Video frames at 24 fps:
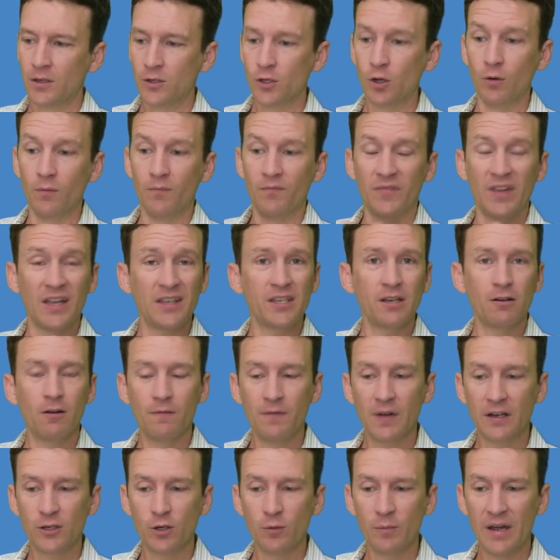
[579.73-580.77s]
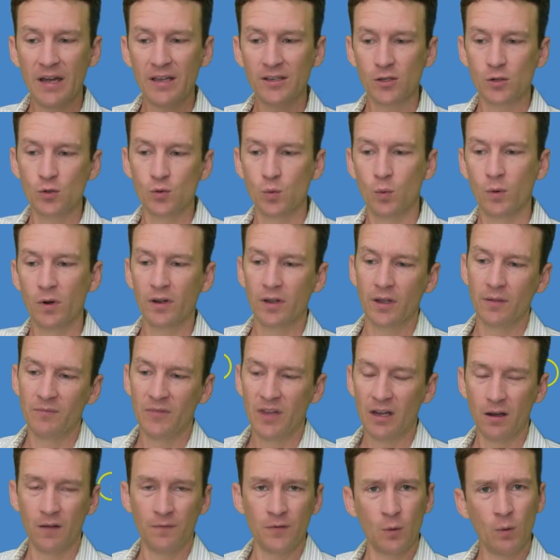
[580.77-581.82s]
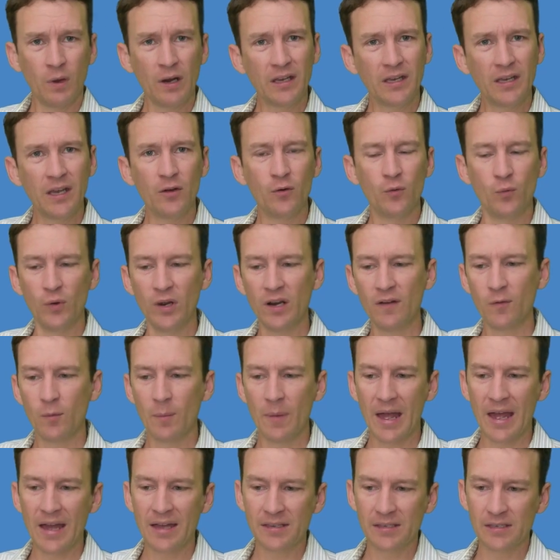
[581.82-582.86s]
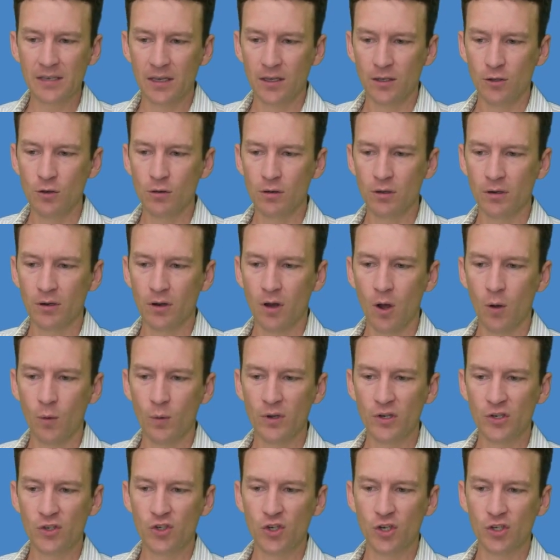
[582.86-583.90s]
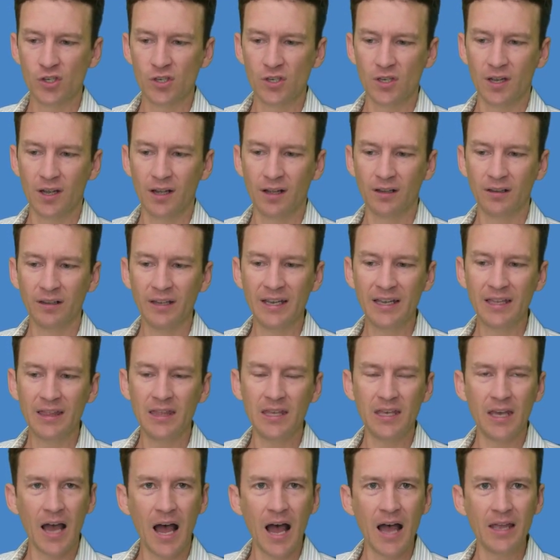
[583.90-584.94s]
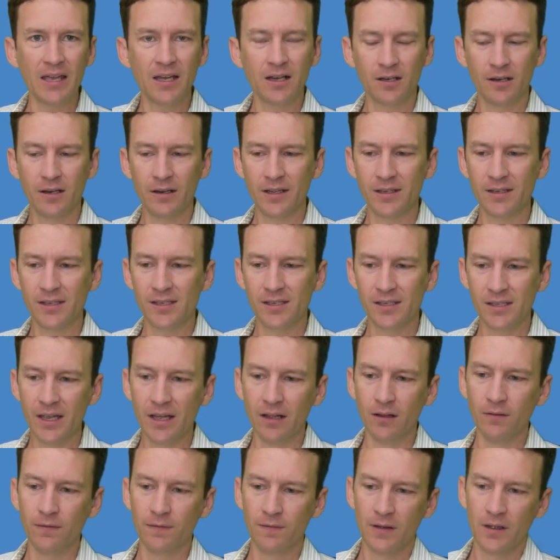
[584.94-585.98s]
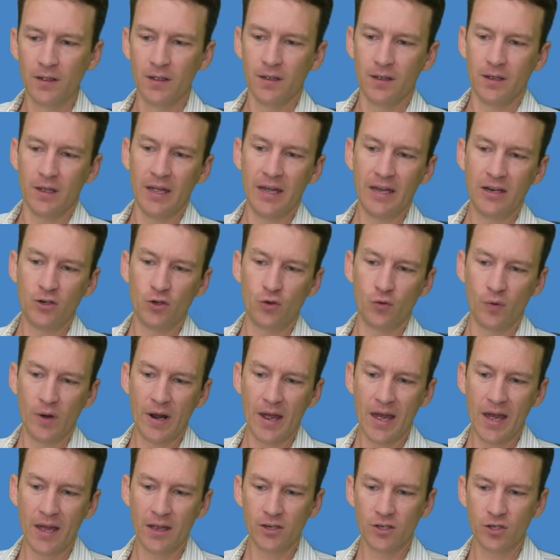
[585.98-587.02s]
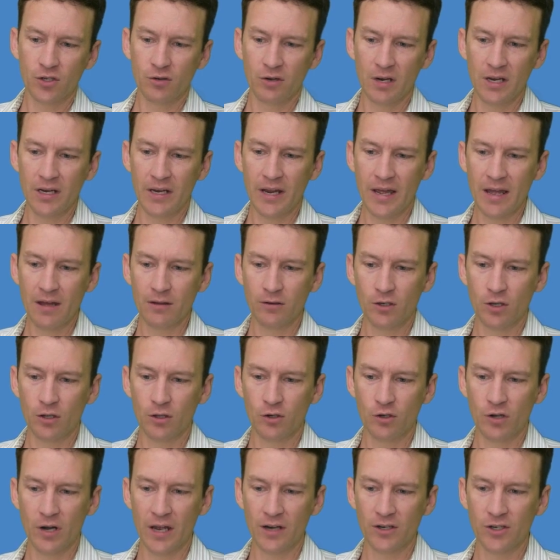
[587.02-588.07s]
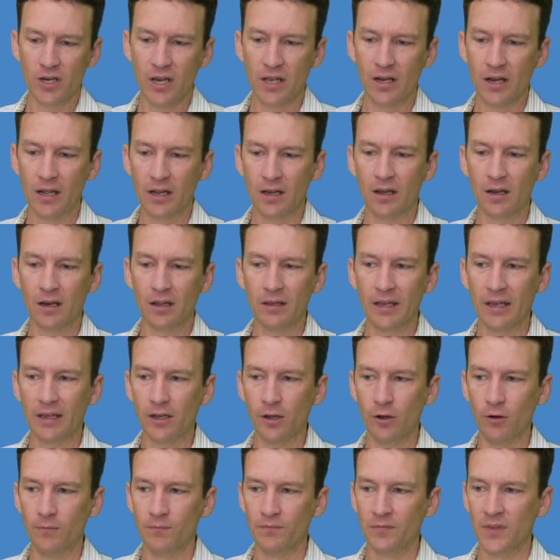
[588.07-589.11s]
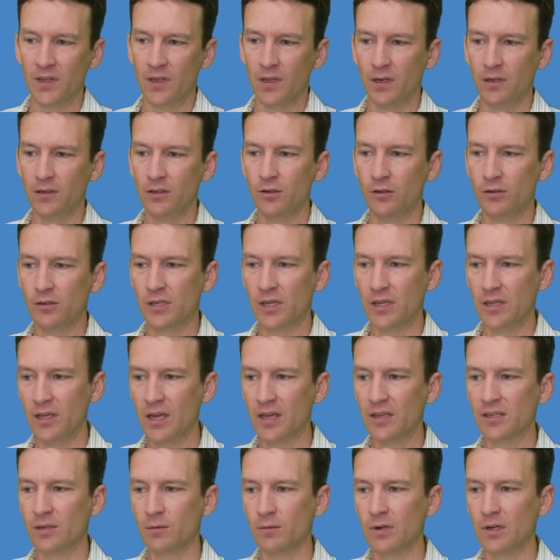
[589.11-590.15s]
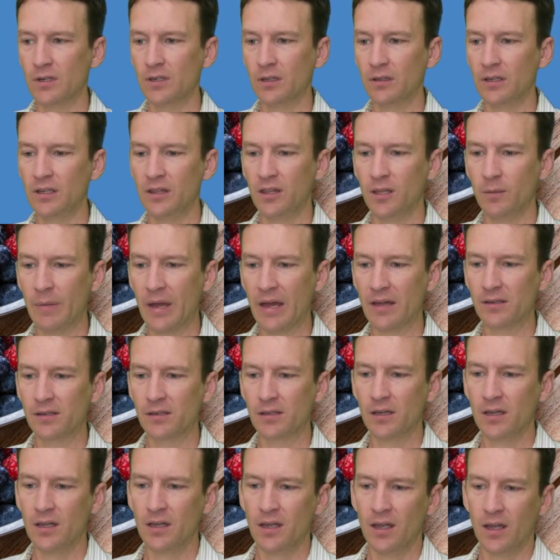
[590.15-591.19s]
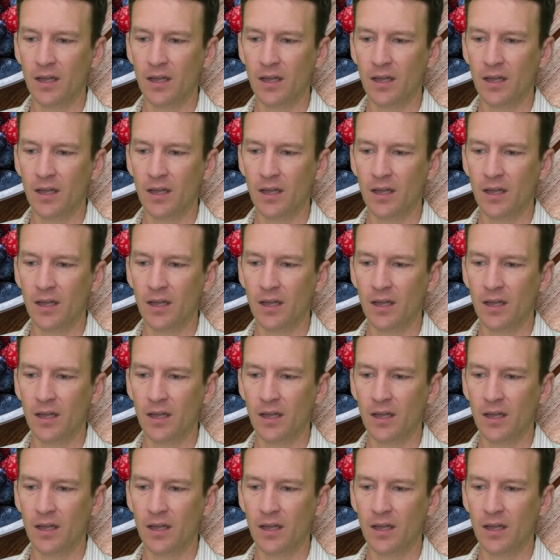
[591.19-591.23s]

So that's how vector masks work. Now, if you want to get rid of a mask, you can always just click the icon itself and drag straight down to the trash can icon and let go. And you say, yes, I want to delete the mask.